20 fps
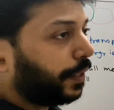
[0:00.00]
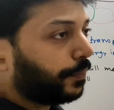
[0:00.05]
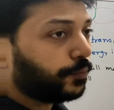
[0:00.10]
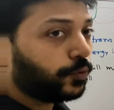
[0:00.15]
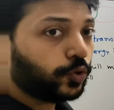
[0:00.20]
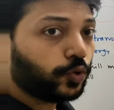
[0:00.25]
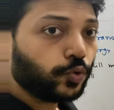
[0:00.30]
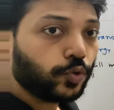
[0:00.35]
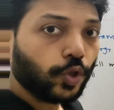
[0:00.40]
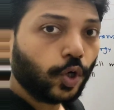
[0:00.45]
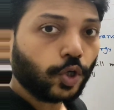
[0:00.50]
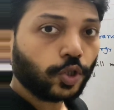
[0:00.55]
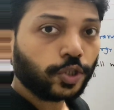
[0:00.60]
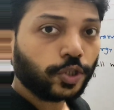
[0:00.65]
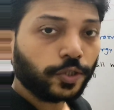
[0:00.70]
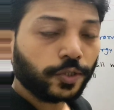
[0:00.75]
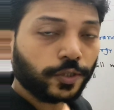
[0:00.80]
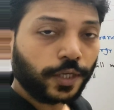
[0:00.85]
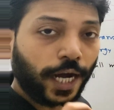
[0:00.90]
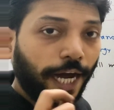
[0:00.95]
pump do
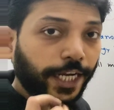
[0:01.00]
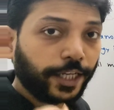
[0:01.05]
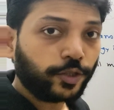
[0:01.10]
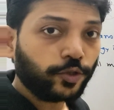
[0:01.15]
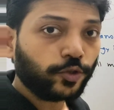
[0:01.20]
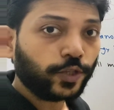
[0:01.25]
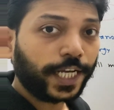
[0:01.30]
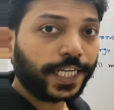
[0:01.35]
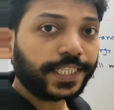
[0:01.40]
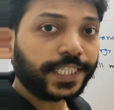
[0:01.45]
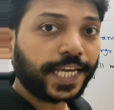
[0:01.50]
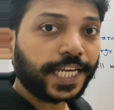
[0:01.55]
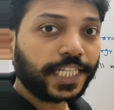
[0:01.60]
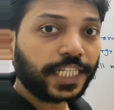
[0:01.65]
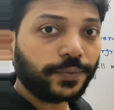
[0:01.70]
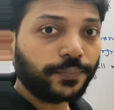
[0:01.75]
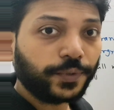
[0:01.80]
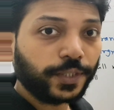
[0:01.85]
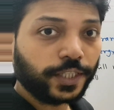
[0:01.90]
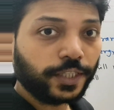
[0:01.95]
not hydrolyze
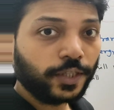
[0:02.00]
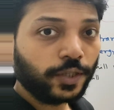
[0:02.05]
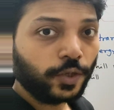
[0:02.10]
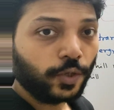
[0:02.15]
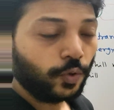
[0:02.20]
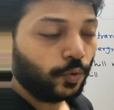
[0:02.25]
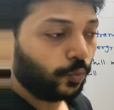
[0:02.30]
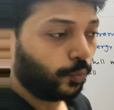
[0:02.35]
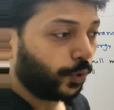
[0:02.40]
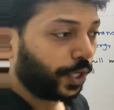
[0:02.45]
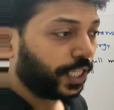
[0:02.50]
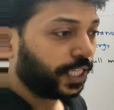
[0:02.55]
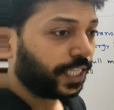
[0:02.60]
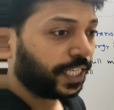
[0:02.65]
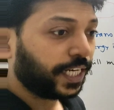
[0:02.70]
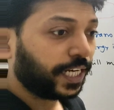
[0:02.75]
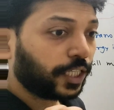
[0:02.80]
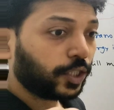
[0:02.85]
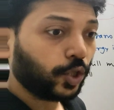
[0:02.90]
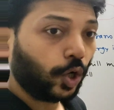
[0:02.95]
ATP when
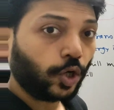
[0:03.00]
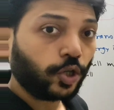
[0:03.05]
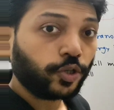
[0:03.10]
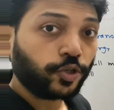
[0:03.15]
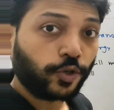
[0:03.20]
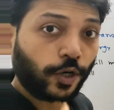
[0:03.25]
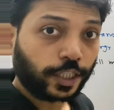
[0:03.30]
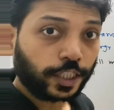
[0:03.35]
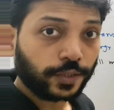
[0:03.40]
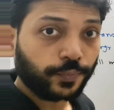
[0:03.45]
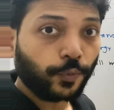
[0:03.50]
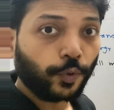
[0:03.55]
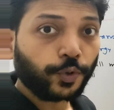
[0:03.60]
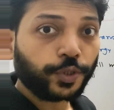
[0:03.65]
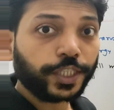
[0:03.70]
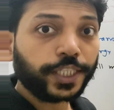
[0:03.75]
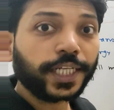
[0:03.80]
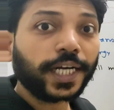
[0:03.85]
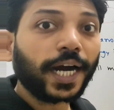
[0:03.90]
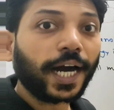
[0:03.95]
they are not
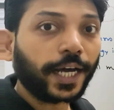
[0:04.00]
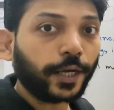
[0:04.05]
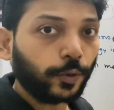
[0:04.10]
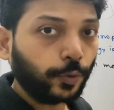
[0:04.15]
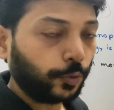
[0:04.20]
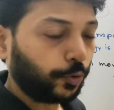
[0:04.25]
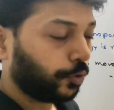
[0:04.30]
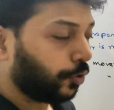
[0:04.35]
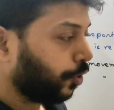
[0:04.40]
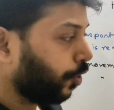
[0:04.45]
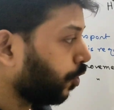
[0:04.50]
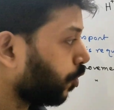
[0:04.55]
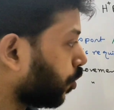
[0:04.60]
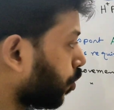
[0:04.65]
transporting ions.